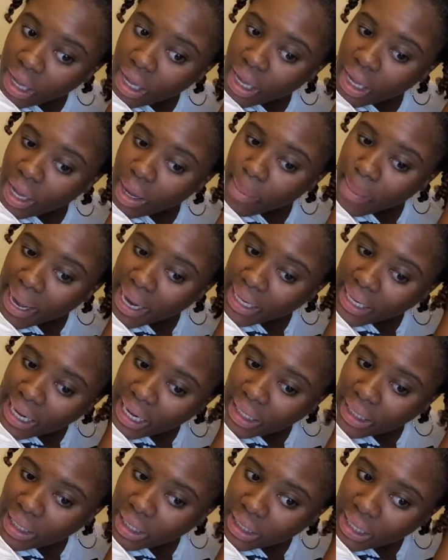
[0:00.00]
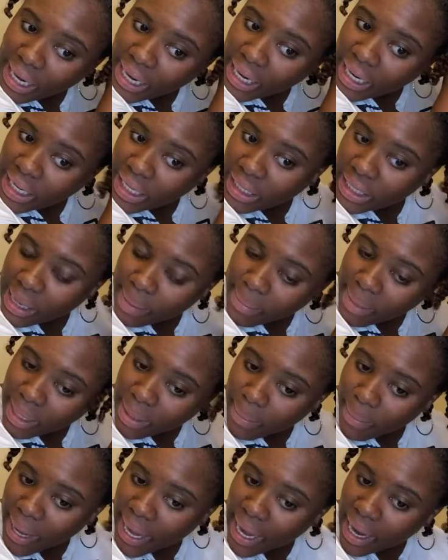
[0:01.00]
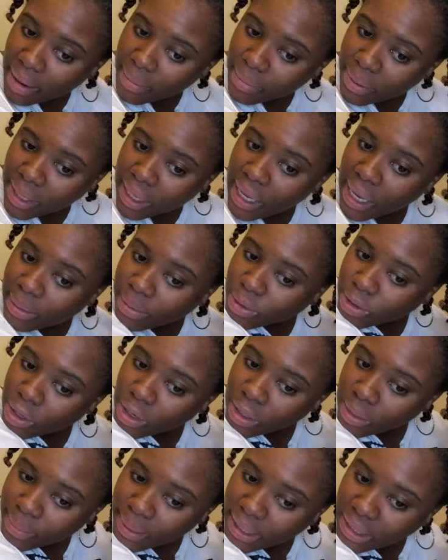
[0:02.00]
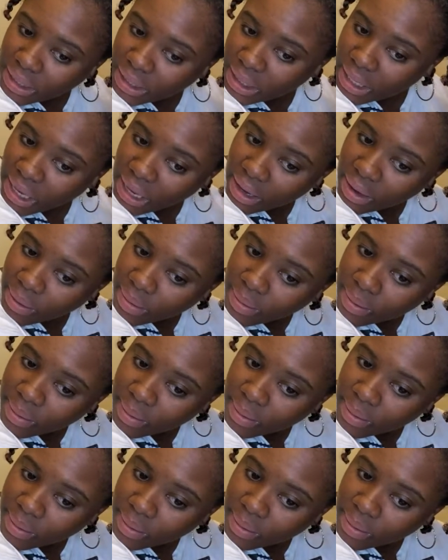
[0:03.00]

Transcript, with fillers: It might not look like it because I'm in the back, but I'm starting to make the scalp.